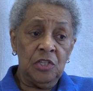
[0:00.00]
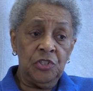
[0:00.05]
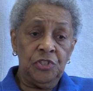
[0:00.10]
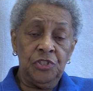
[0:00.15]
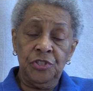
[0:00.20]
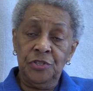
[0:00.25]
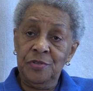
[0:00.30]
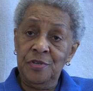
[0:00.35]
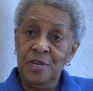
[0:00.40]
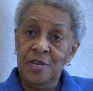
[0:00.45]

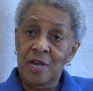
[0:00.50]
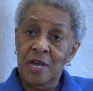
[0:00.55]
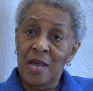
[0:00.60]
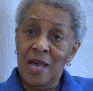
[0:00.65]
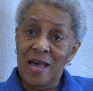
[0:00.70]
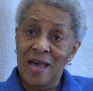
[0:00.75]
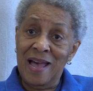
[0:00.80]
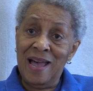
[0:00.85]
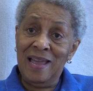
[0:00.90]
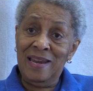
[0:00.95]
junior
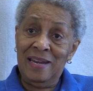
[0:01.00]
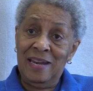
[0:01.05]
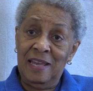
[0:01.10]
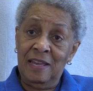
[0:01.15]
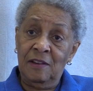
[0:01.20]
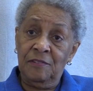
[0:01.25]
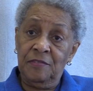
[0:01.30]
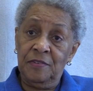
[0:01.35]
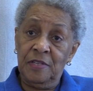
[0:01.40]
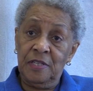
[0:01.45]
high
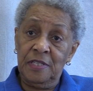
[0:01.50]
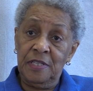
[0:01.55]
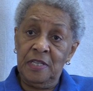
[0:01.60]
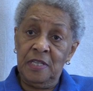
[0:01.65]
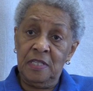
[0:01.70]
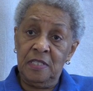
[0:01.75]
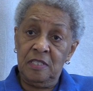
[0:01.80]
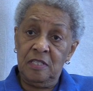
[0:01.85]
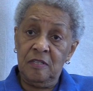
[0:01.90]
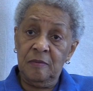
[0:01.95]
level
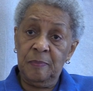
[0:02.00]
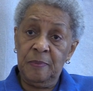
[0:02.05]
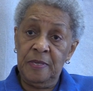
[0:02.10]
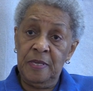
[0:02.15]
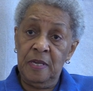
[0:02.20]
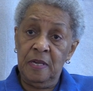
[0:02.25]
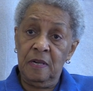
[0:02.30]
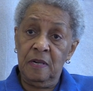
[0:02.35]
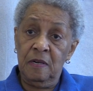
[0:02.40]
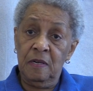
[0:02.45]
in
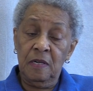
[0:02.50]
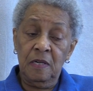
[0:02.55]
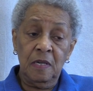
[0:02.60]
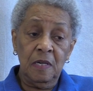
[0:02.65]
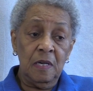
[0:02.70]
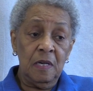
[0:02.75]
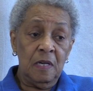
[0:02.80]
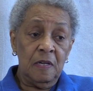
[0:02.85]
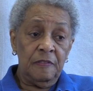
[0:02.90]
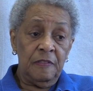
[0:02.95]

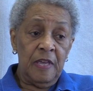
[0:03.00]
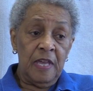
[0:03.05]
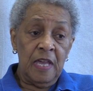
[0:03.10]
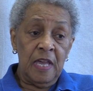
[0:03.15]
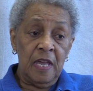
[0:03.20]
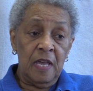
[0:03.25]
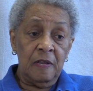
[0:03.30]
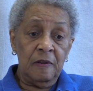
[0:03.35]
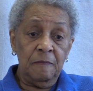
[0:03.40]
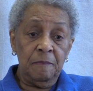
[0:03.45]
Topeka. They
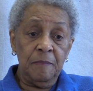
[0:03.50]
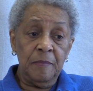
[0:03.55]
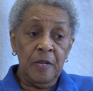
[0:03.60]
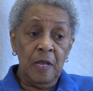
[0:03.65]
had